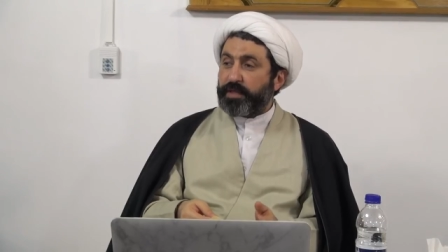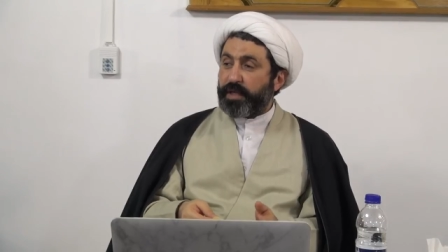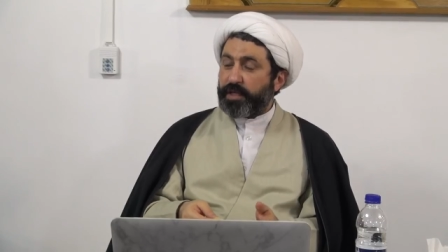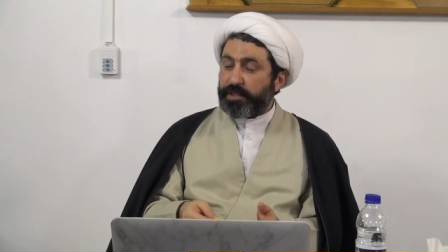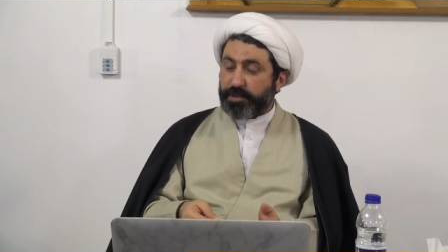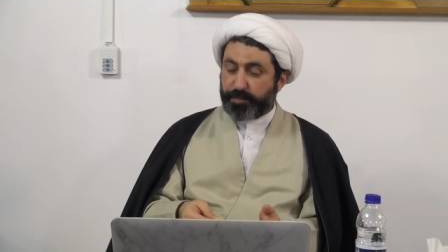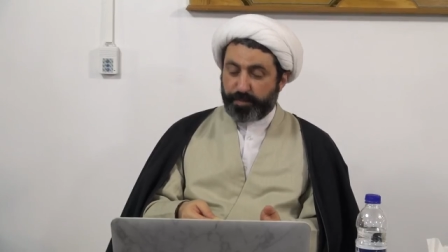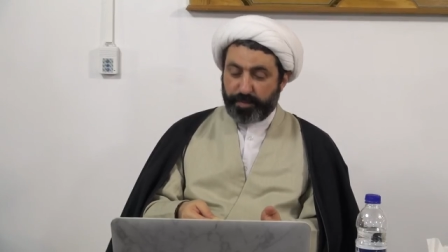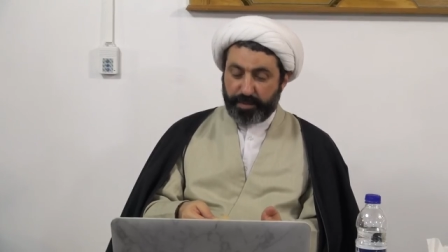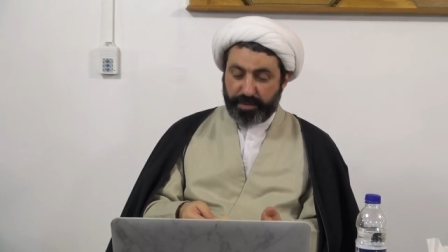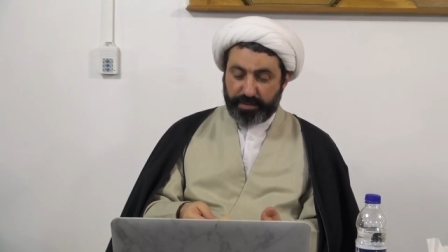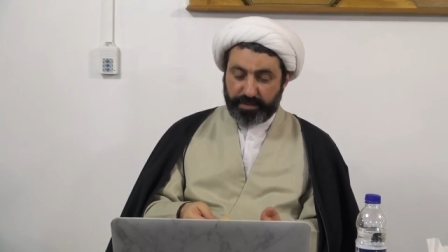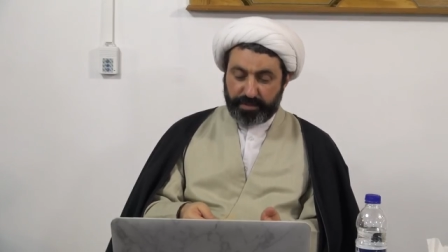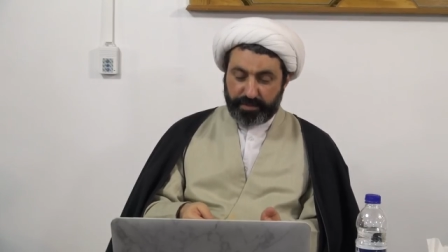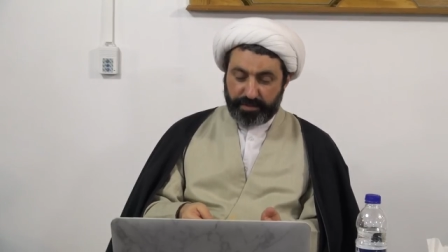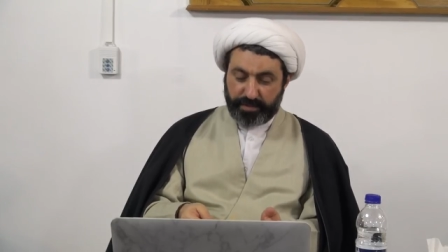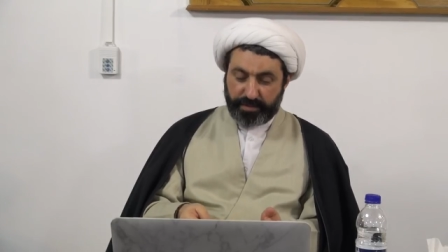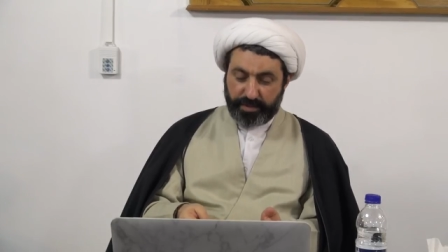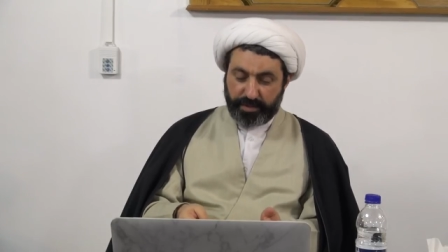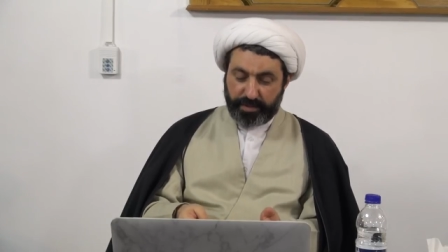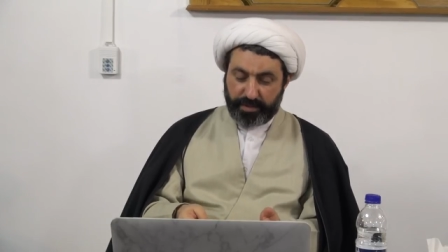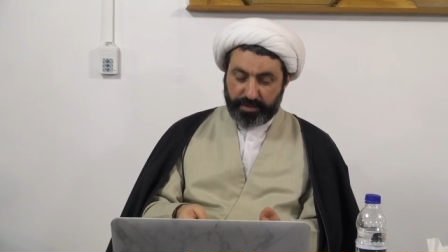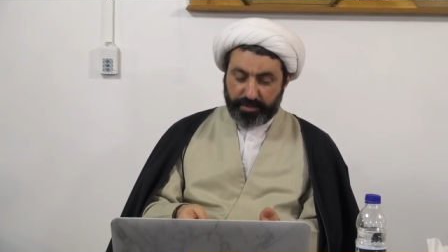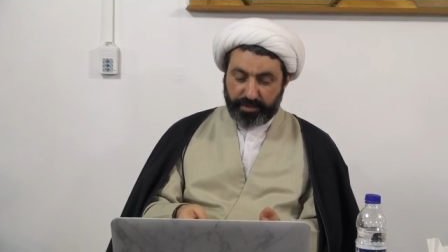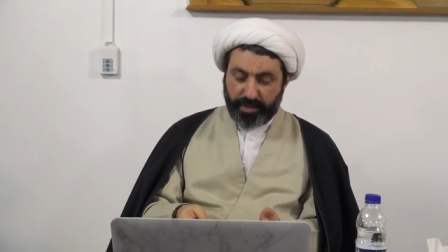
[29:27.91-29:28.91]
uh, spend
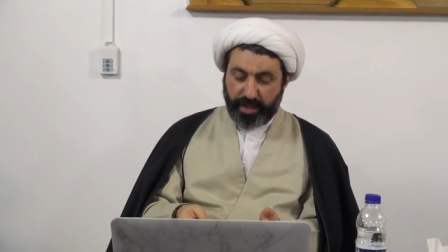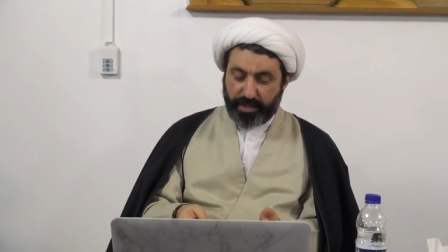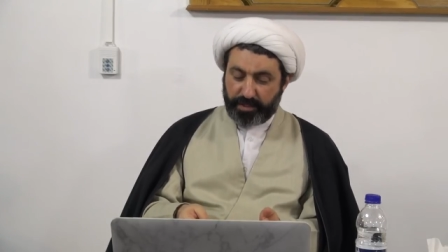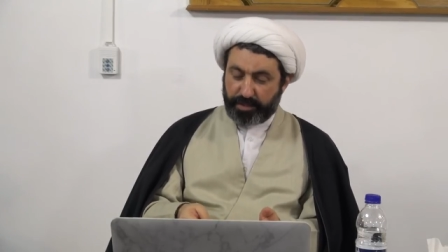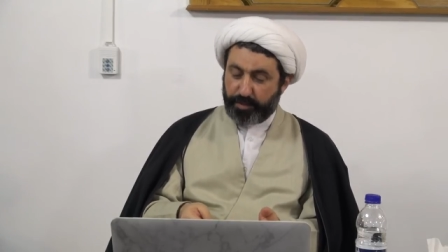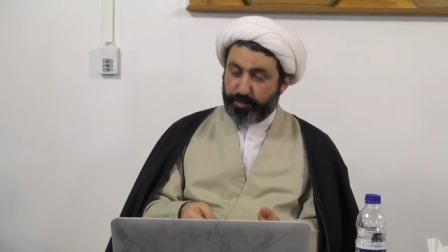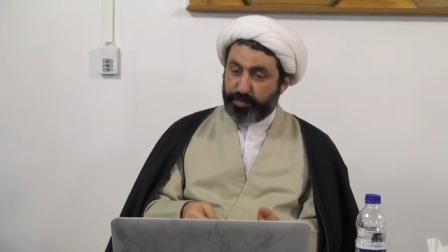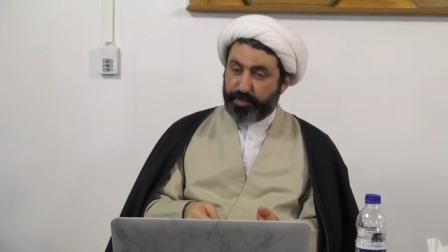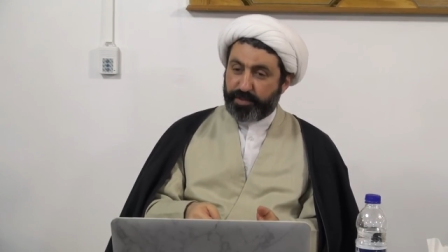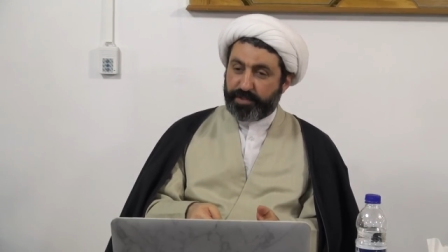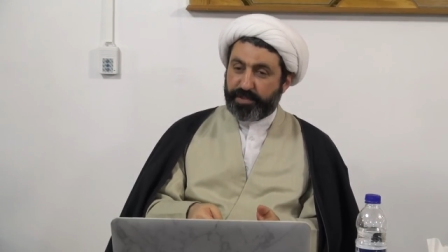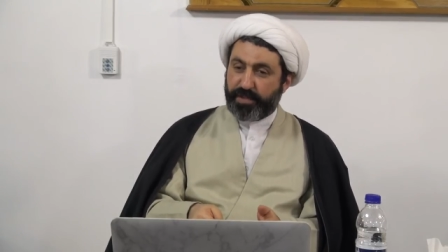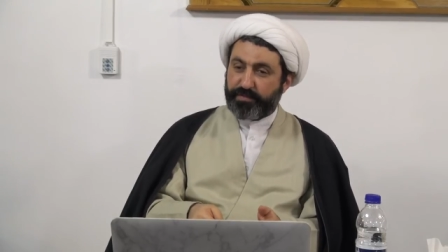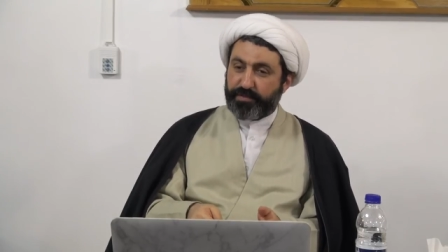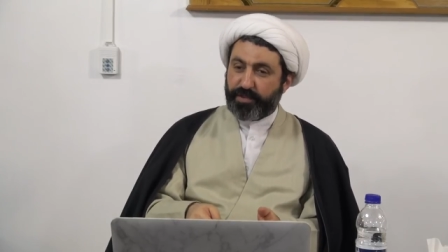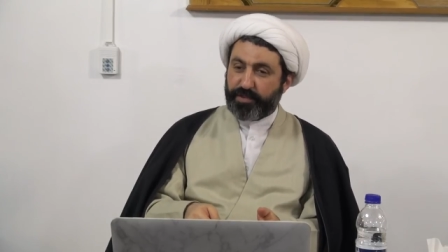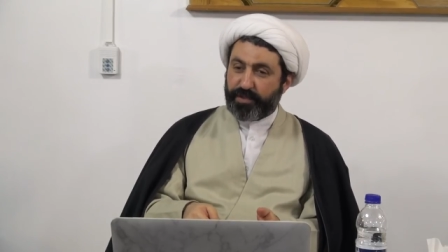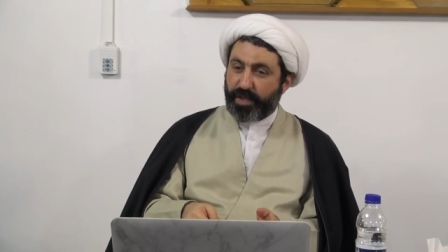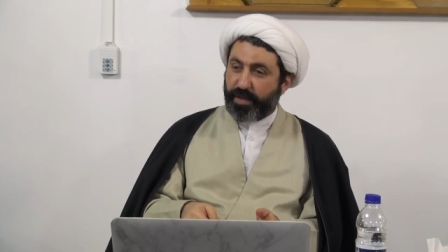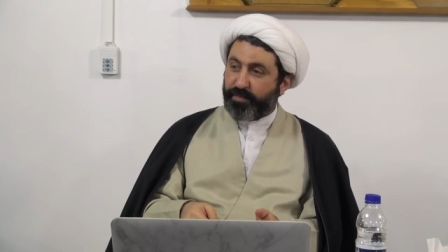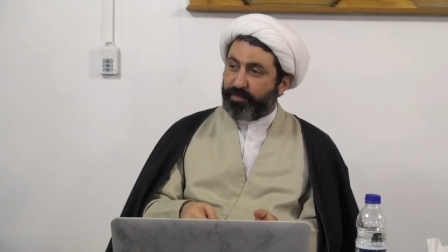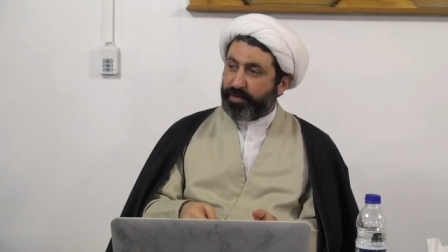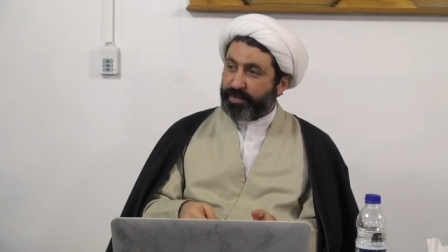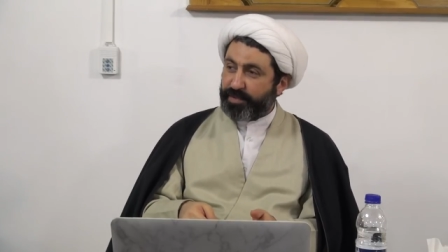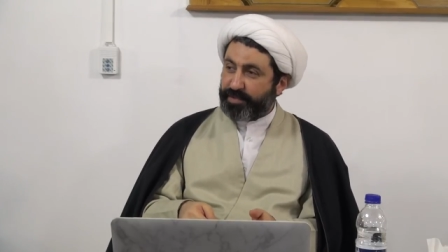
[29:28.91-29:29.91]
90% of the
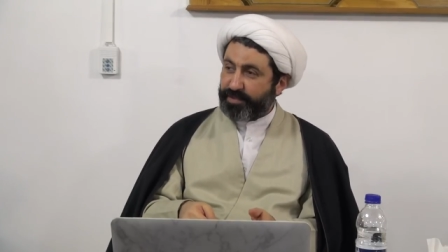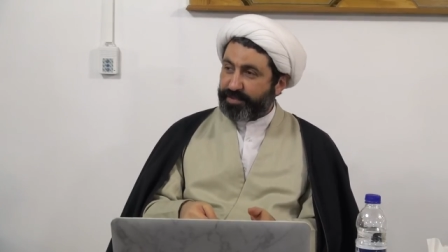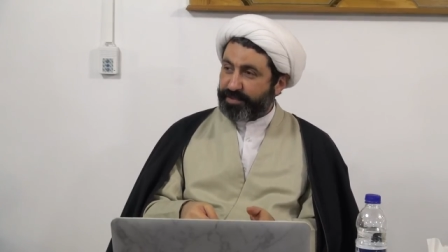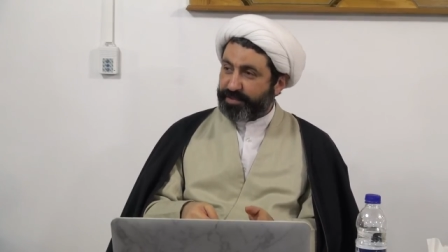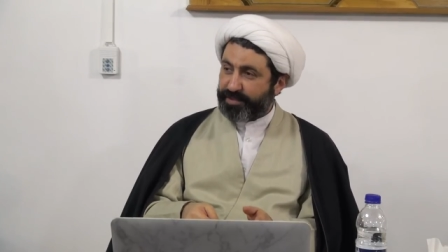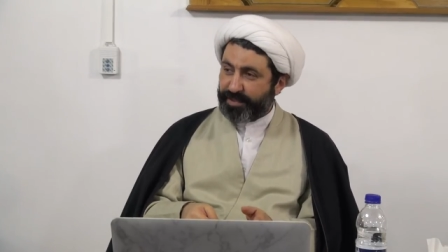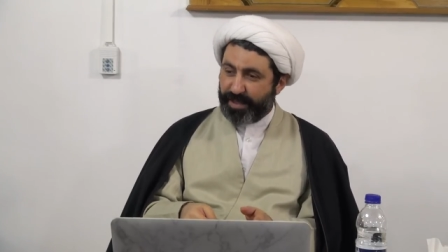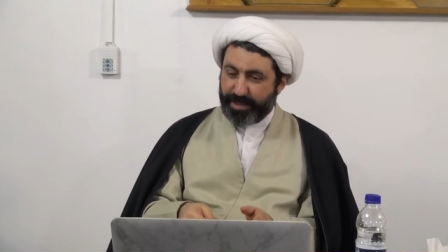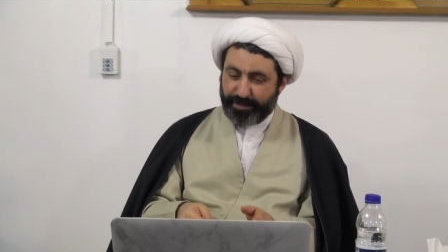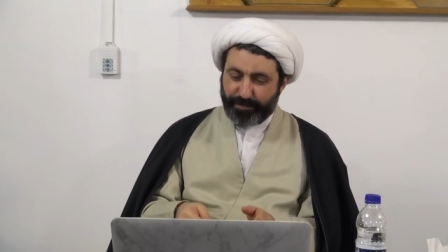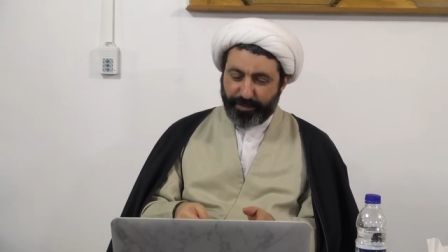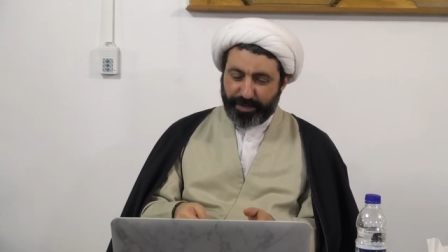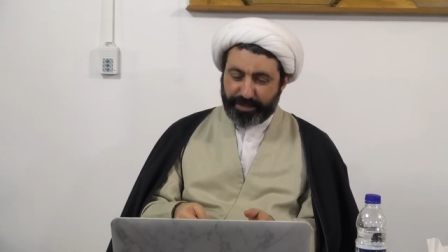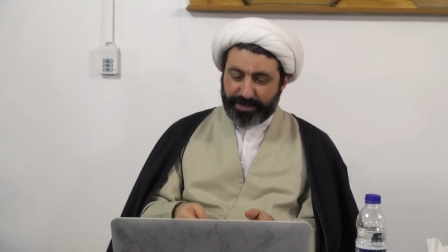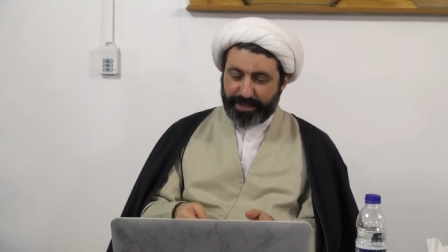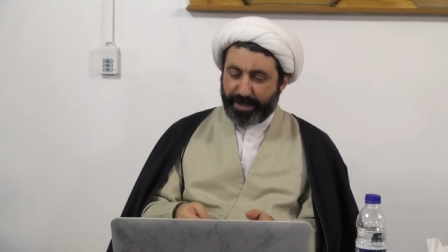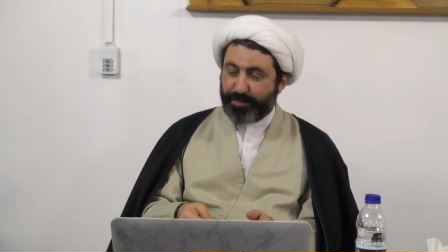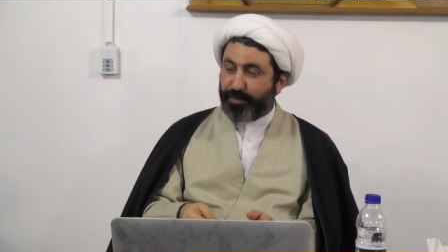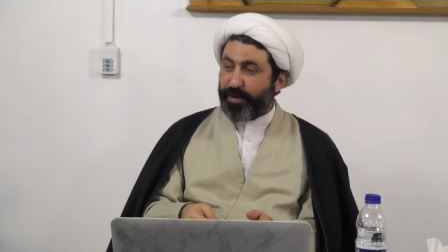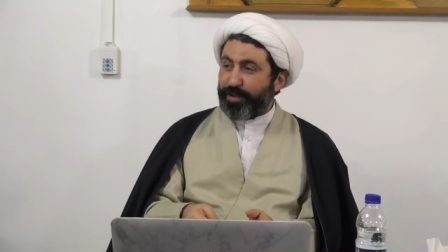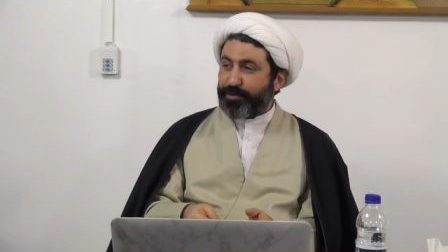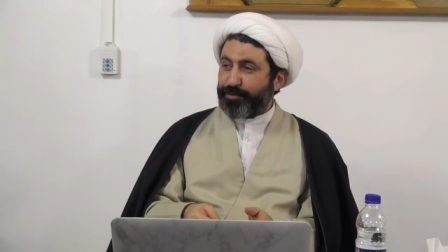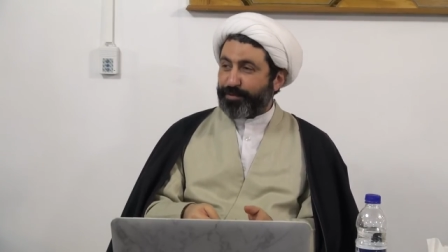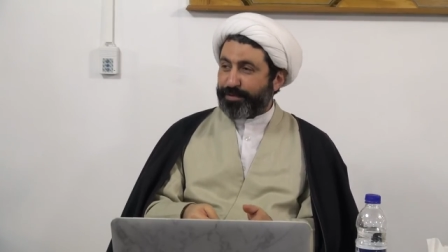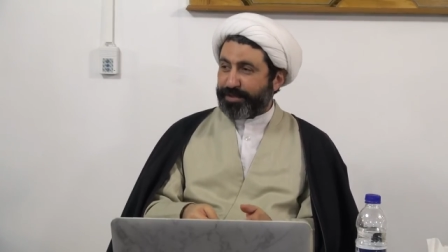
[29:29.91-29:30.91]
time saying what they
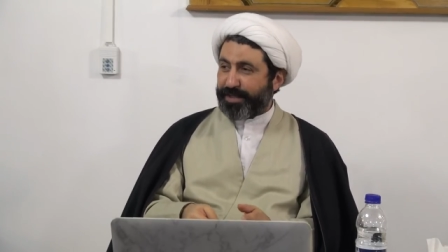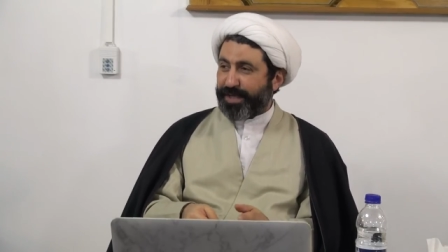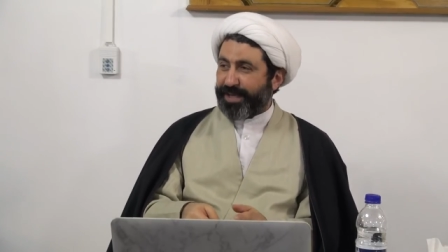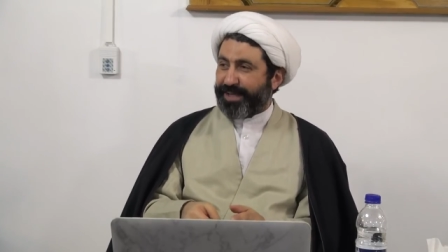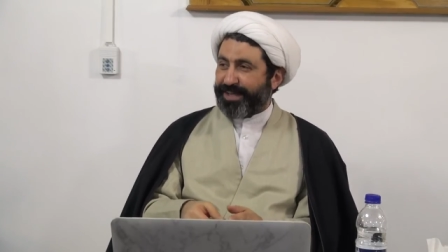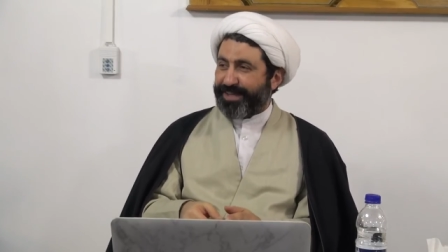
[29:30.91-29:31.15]
want to say.